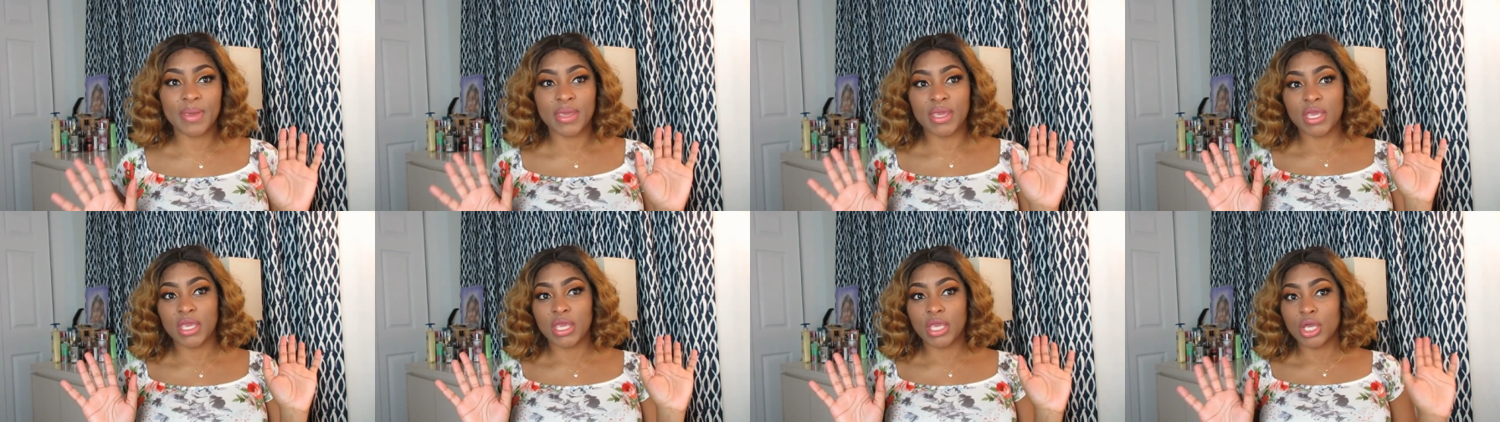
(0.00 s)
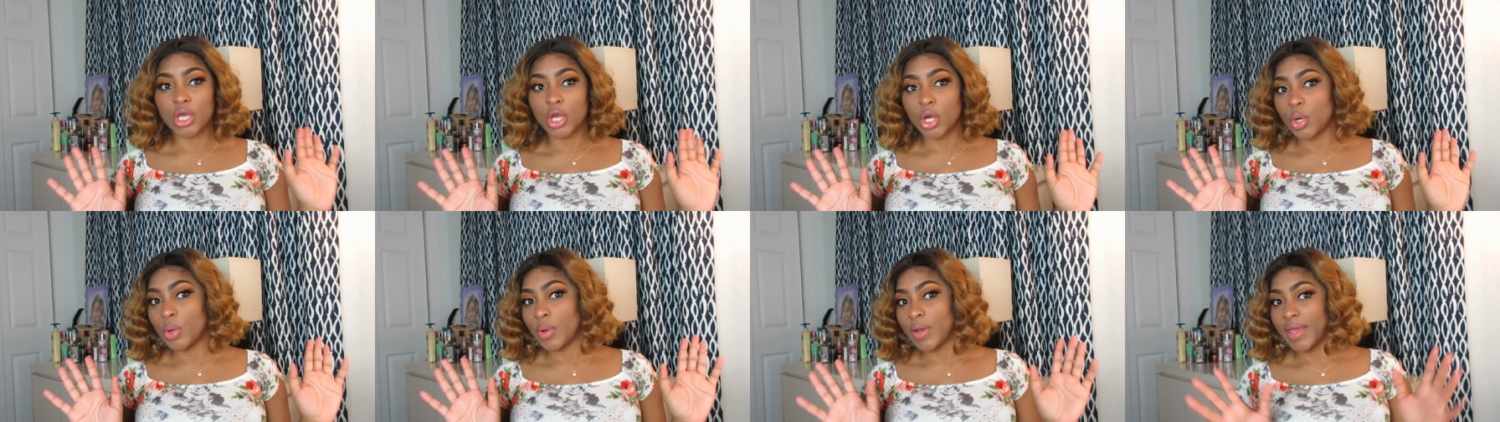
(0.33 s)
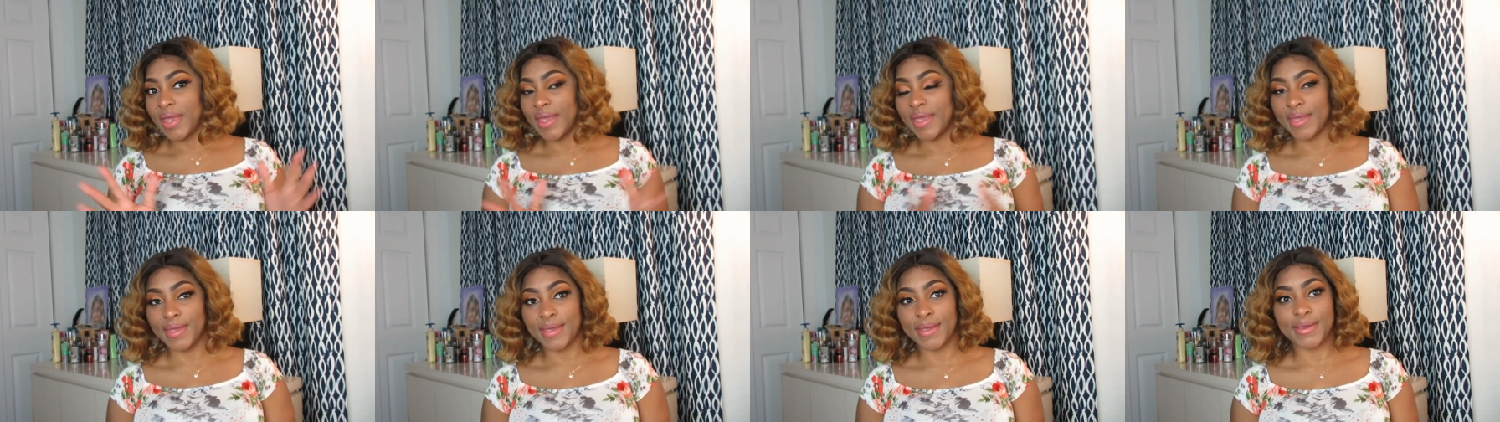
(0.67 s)
me go
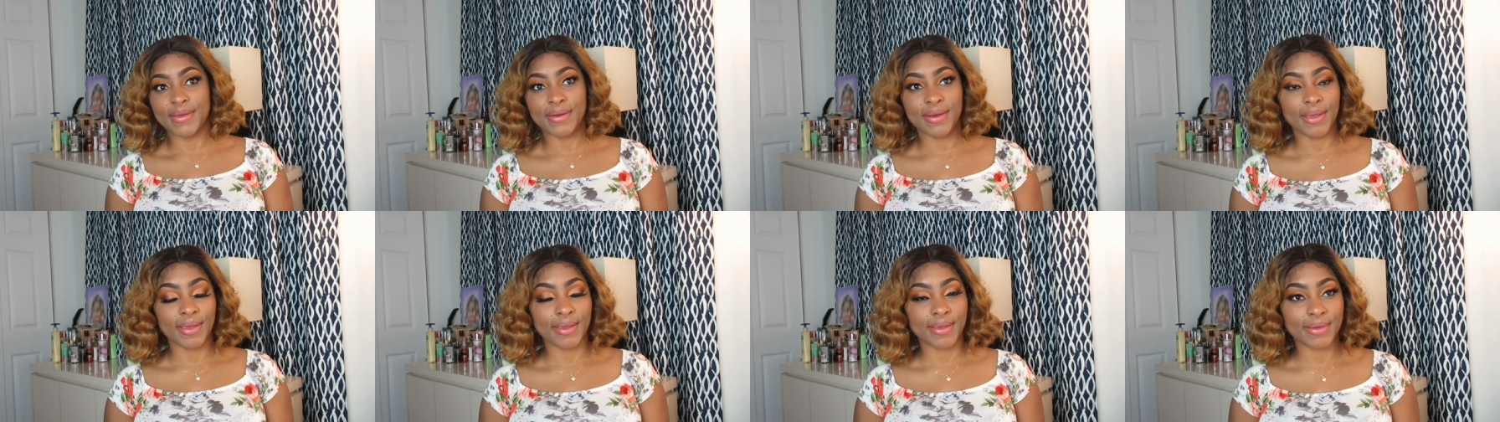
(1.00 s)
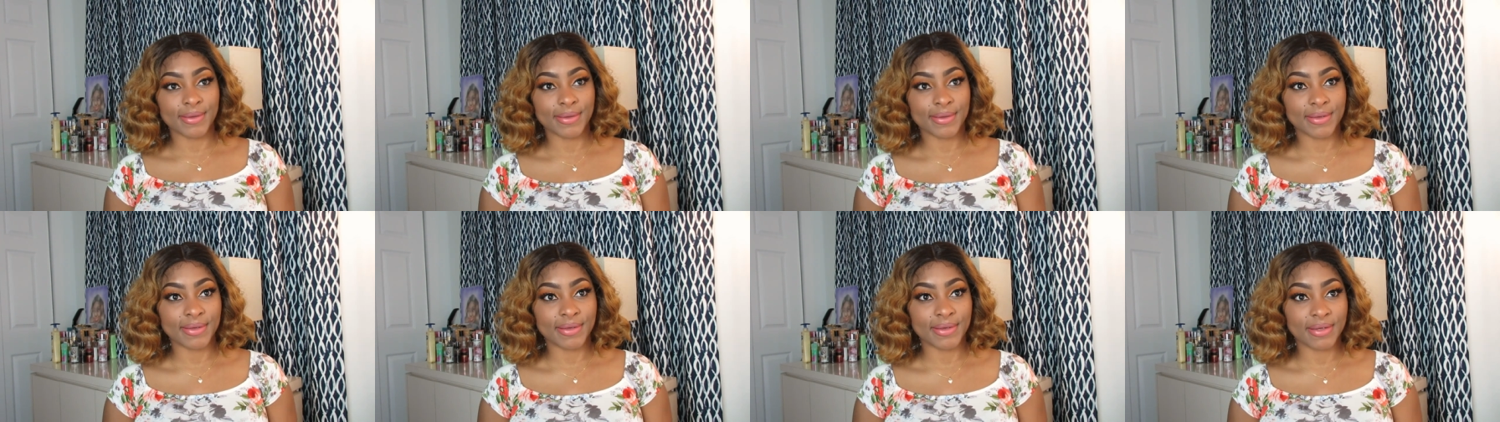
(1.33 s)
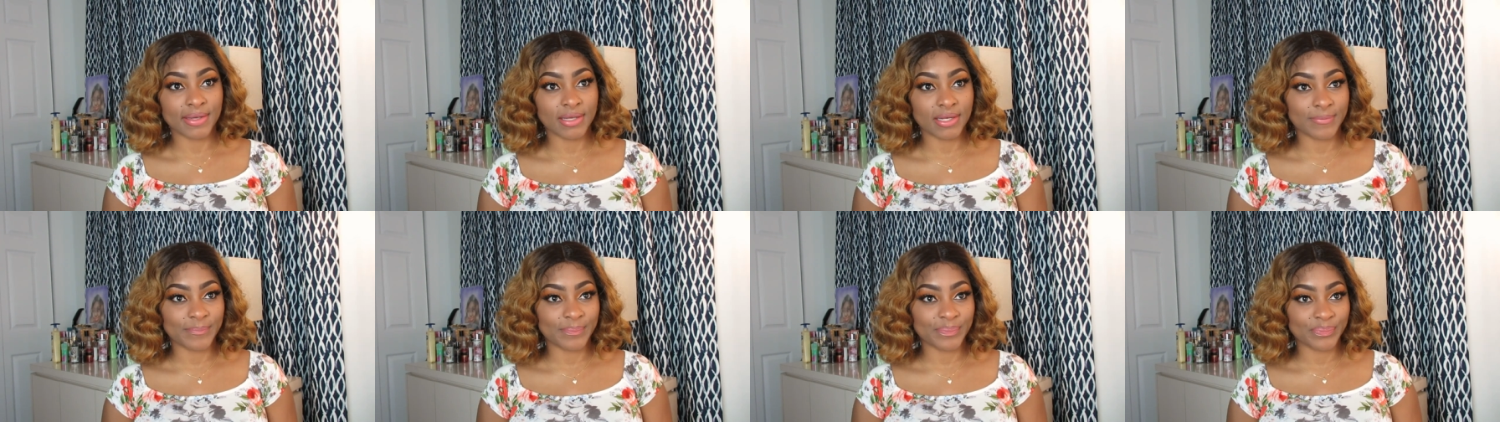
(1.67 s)
ahead
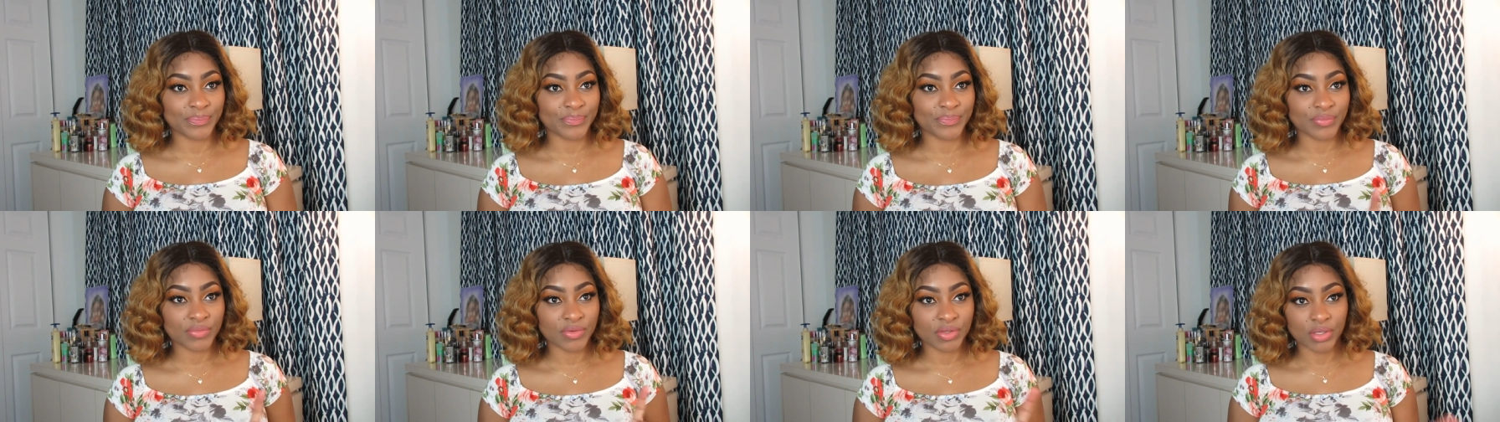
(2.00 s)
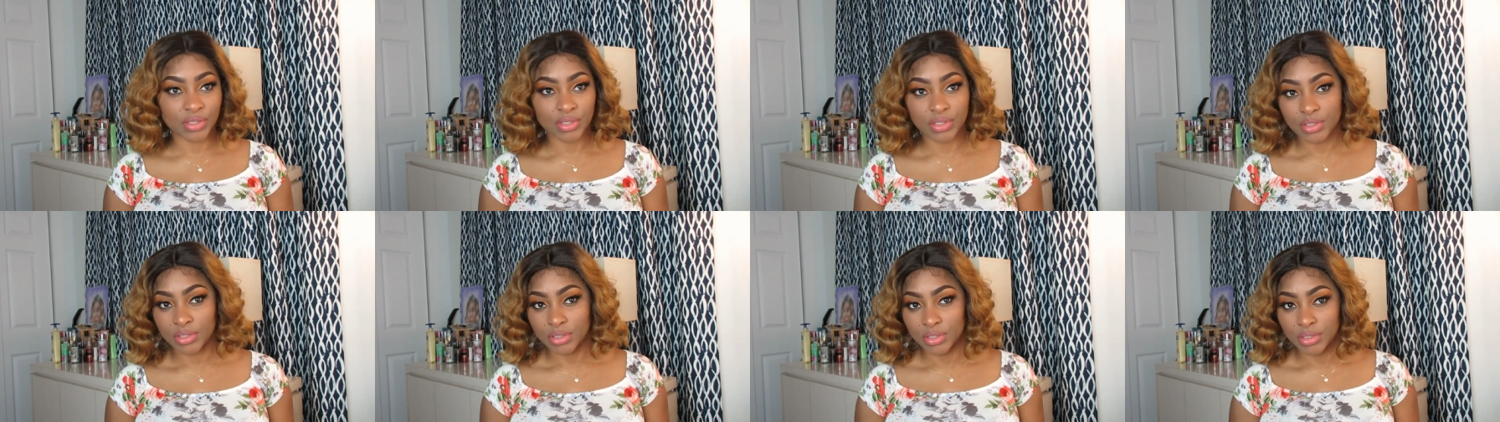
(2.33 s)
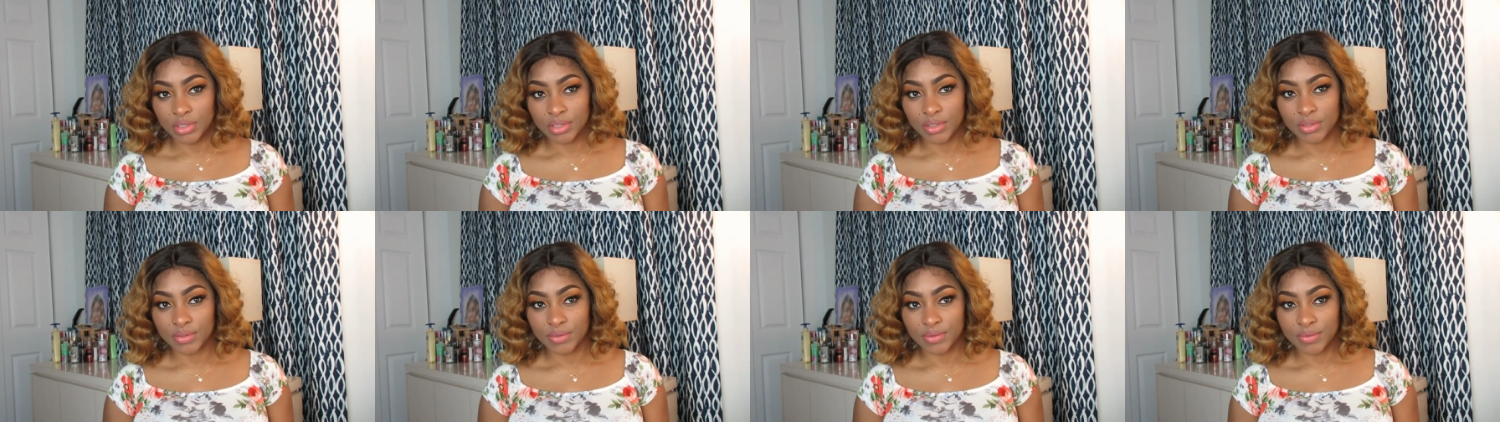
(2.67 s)
and
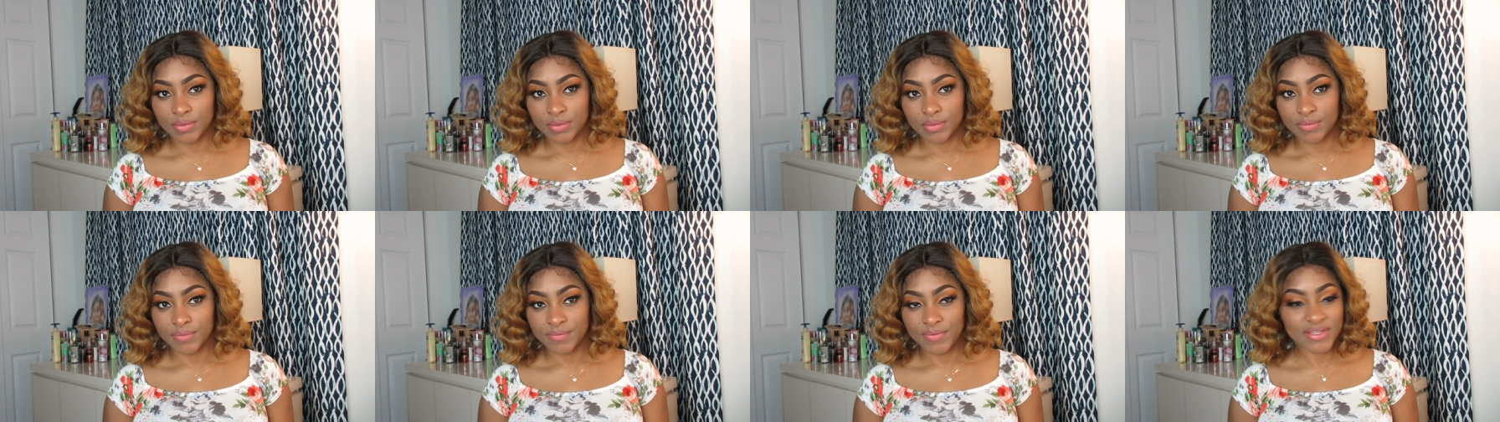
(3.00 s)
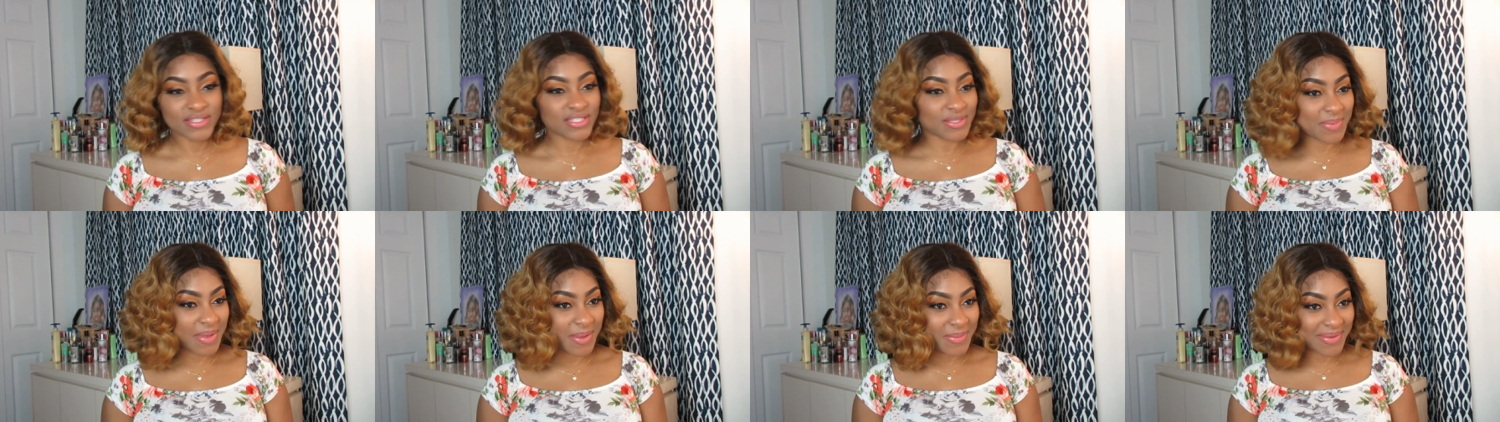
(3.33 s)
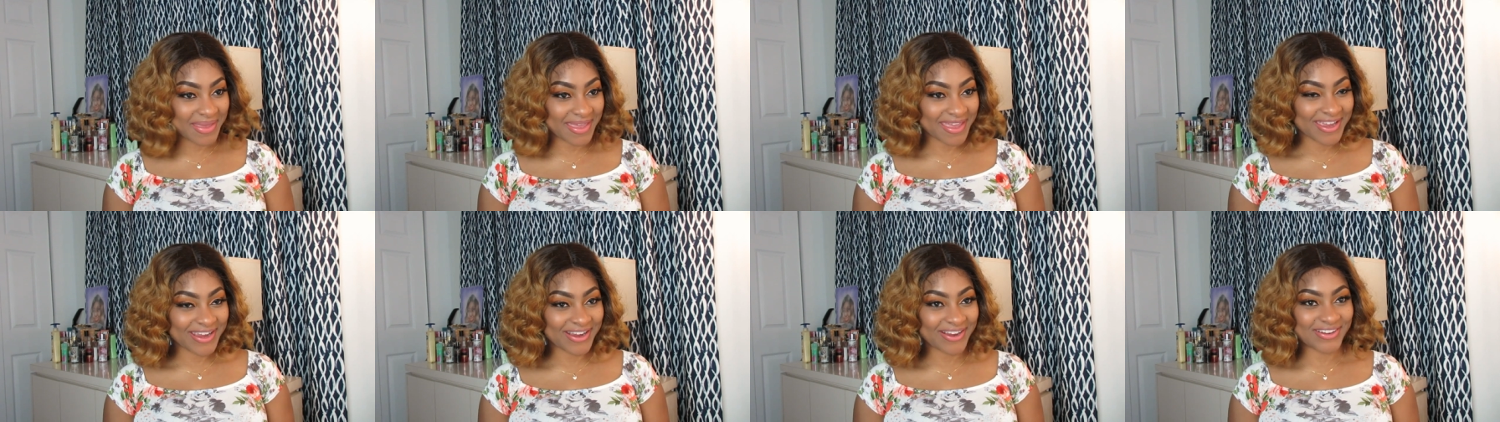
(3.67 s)
fix the baby
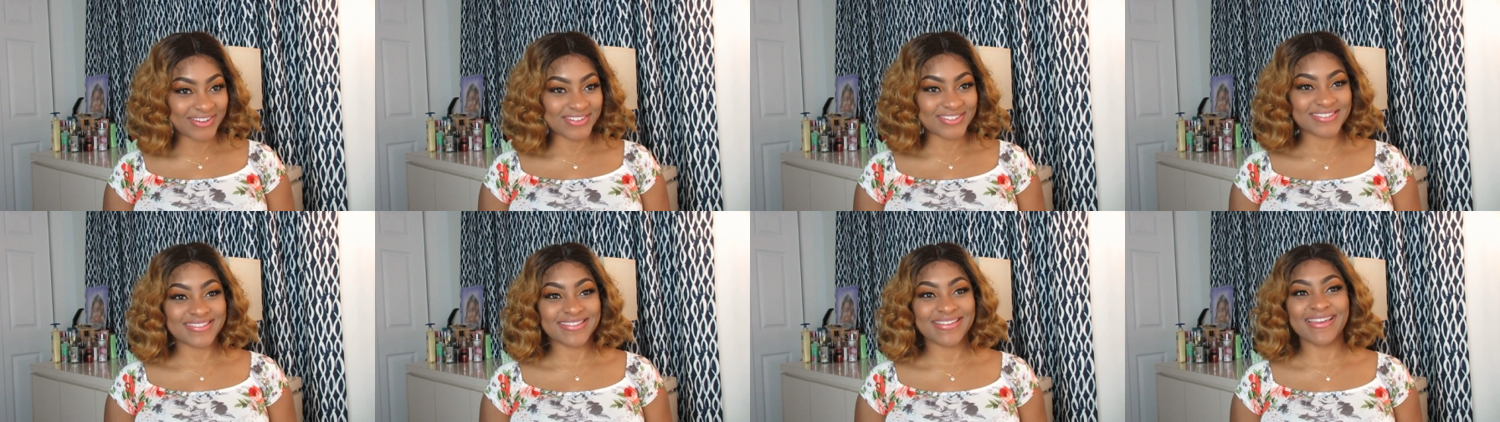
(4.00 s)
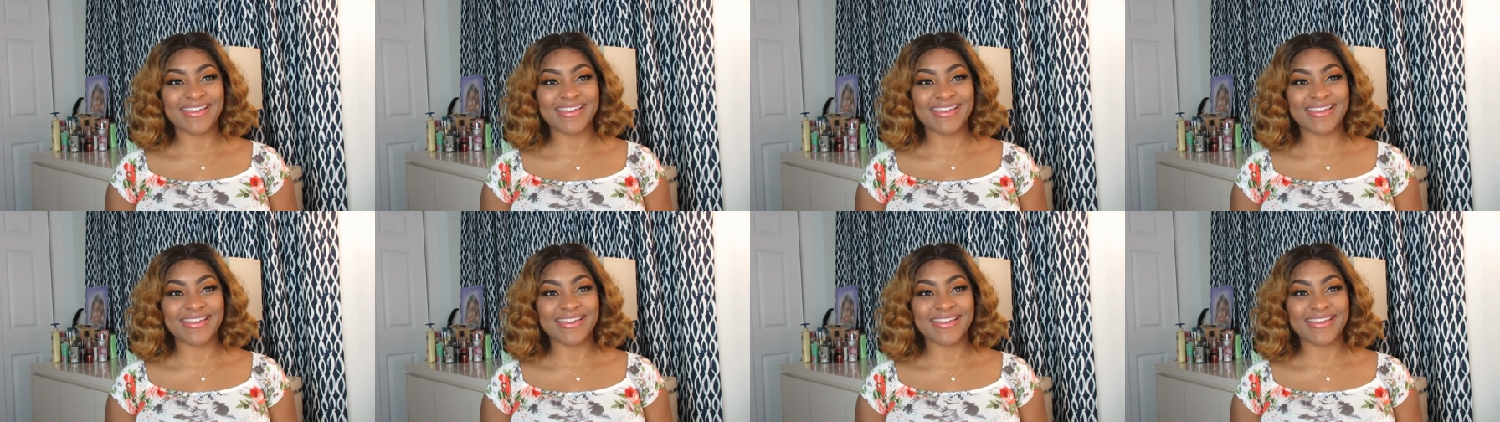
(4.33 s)
hairs